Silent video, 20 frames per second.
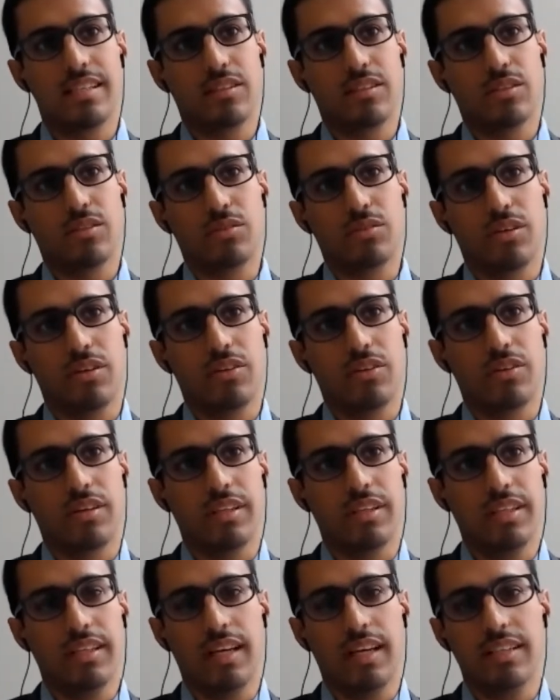I'd like to
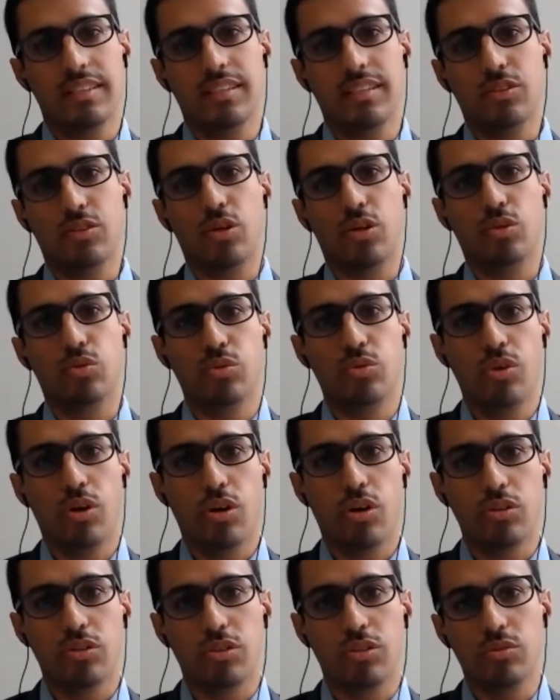start by
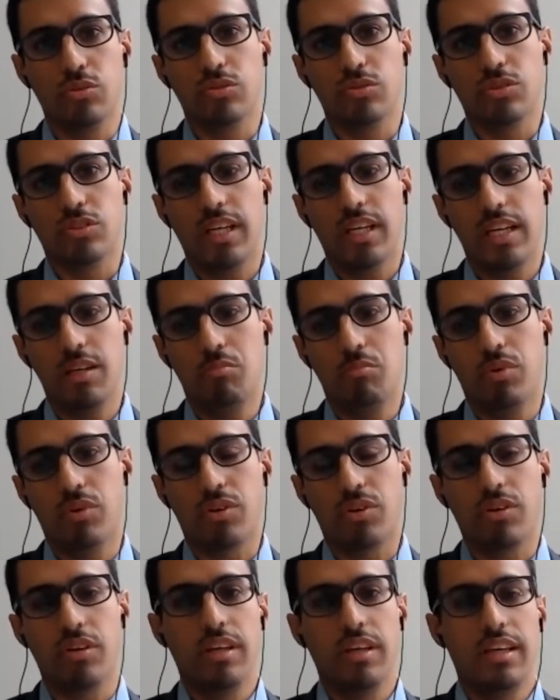thanking the
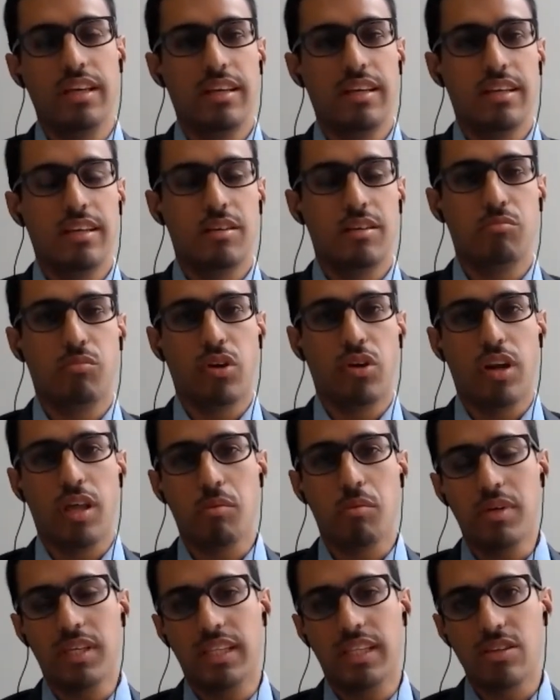Constitutional
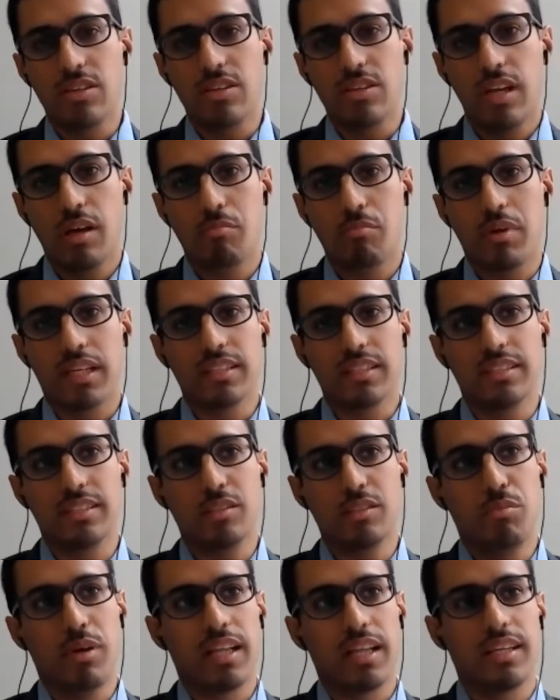Studies Center for
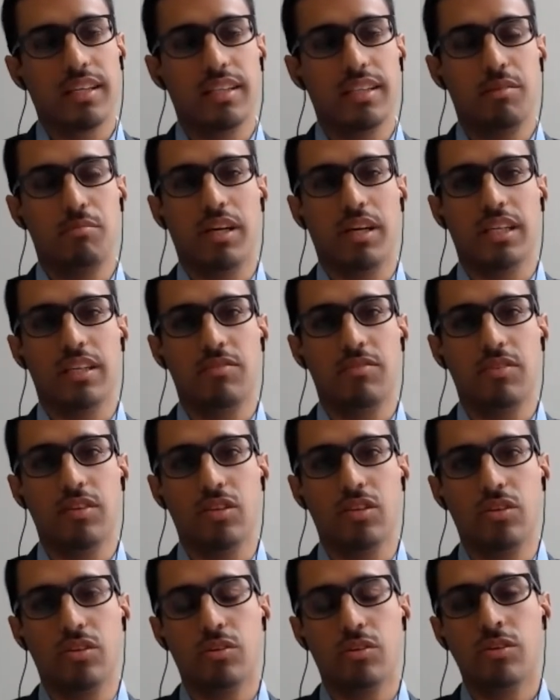the invitation to
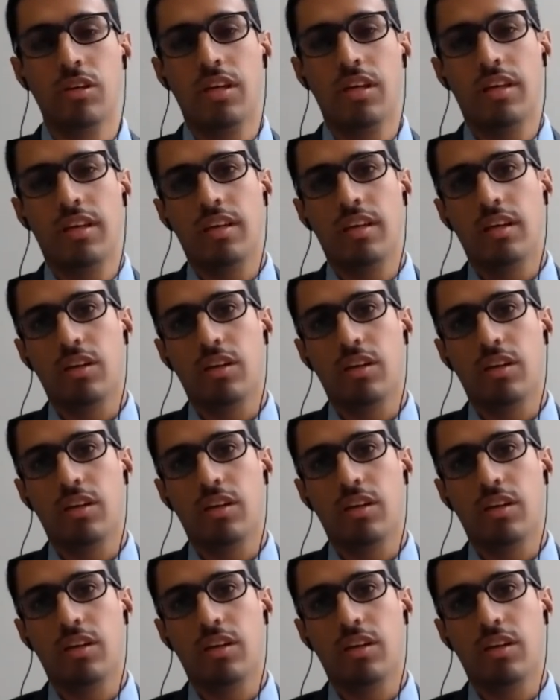participate